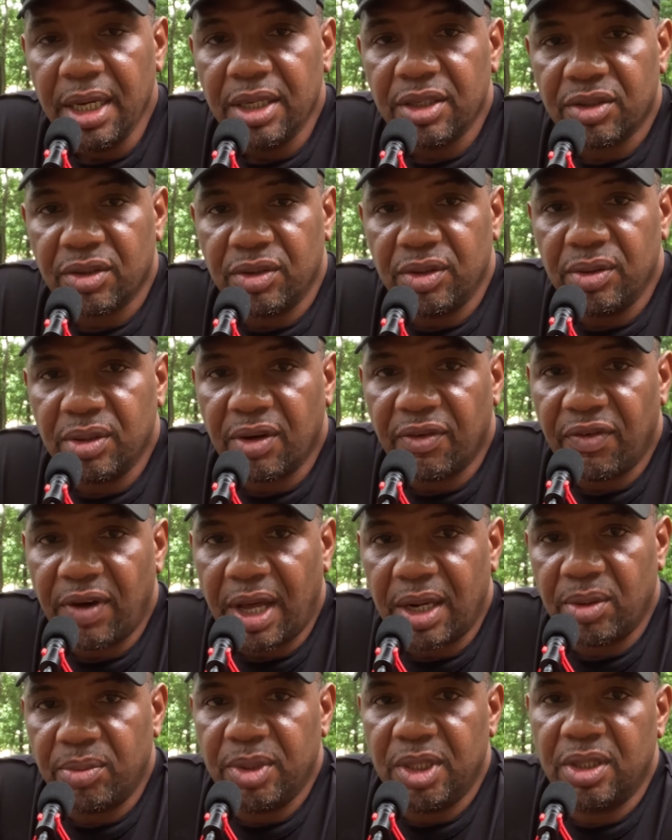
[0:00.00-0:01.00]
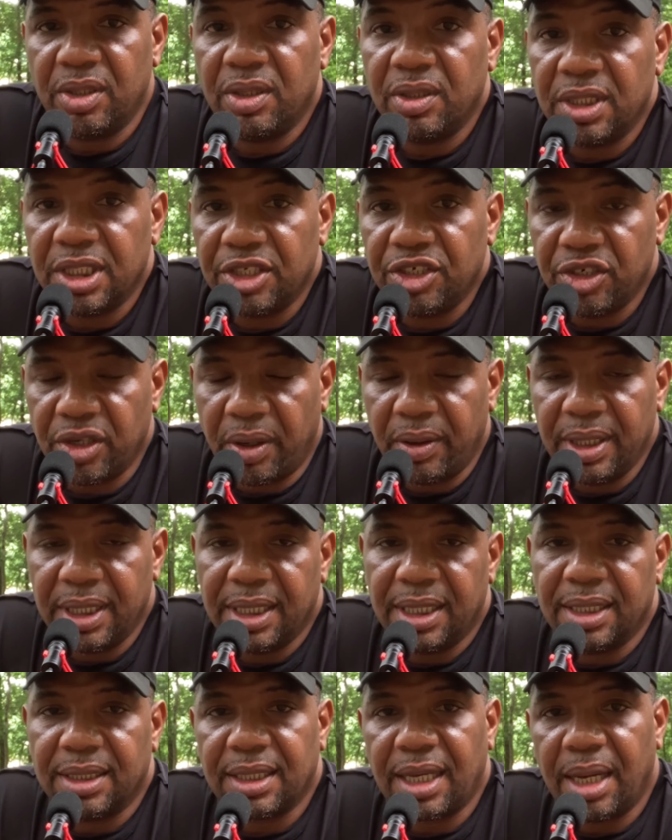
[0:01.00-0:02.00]
so you can follow me on this
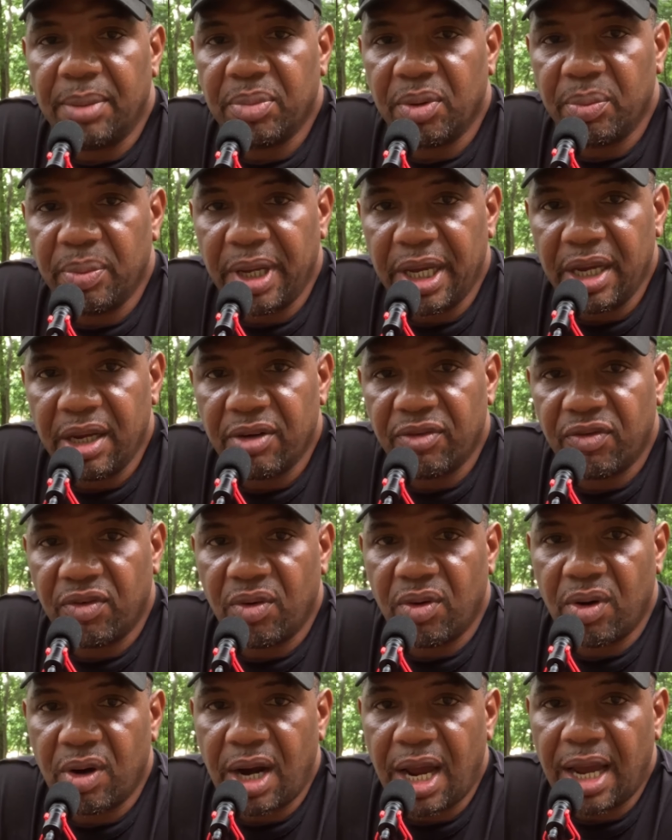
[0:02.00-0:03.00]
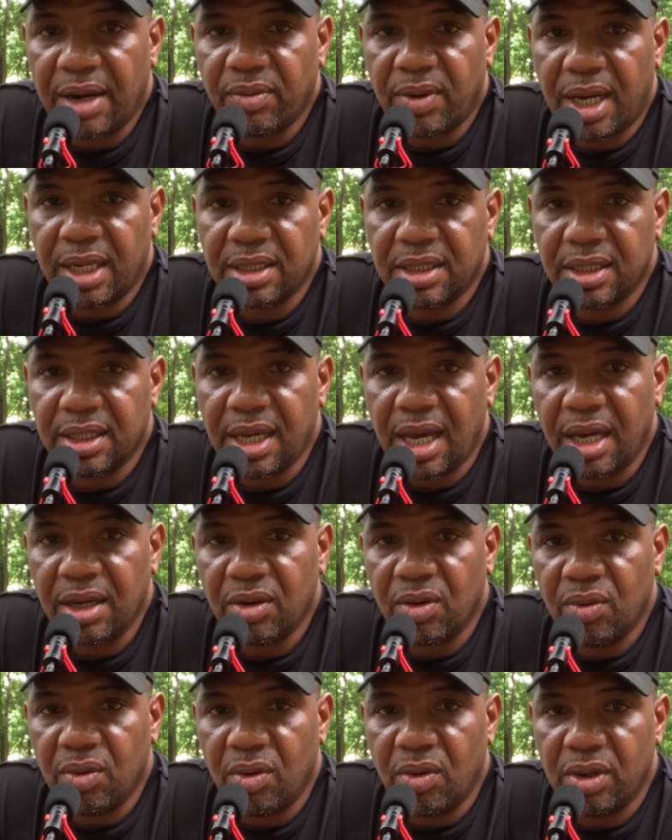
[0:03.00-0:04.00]
journey as I prepare for Hyrox
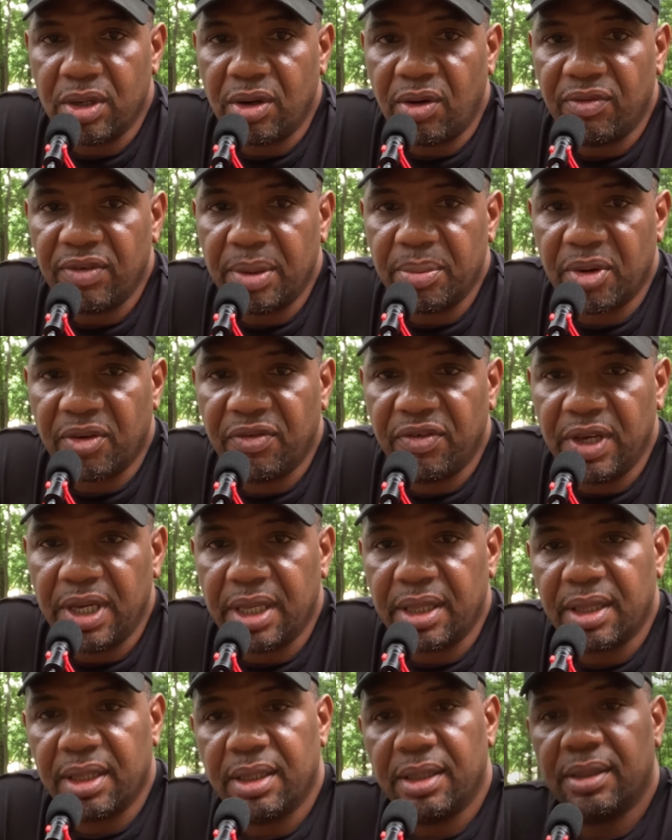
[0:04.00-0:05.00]
Chicago on November 5th.